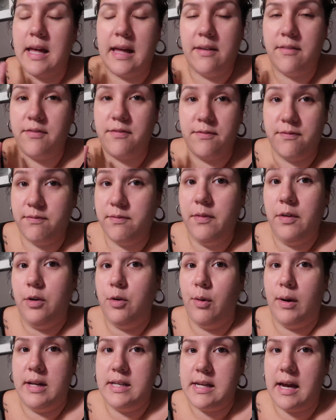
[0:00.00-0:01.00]
I had a
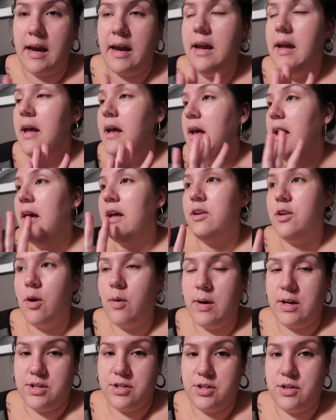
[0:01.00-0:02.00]
great day,
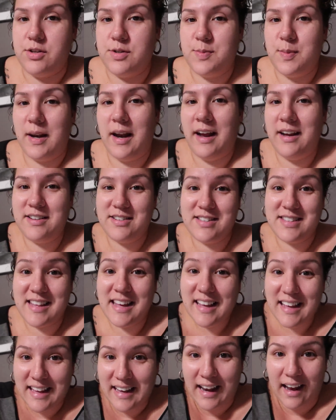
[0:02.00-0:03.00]
no issues, but I'm just
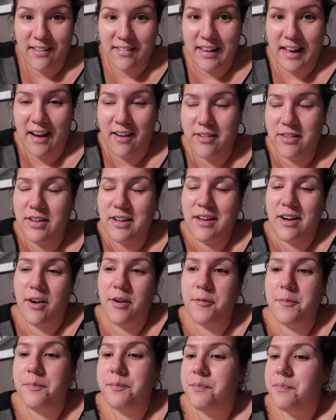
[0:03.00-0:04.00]
thinking out loud, you
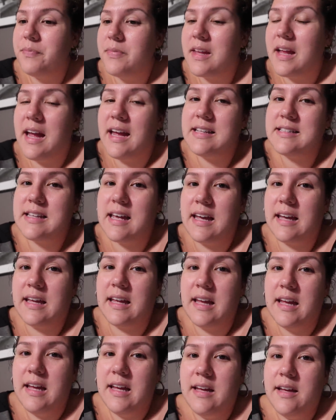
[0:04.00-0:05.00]
know? It's
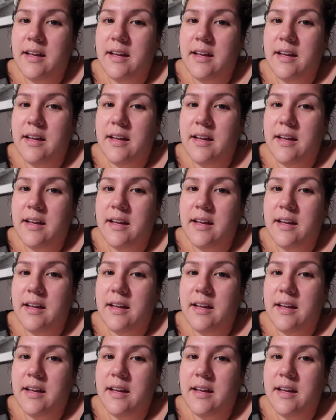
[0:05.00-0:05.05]
like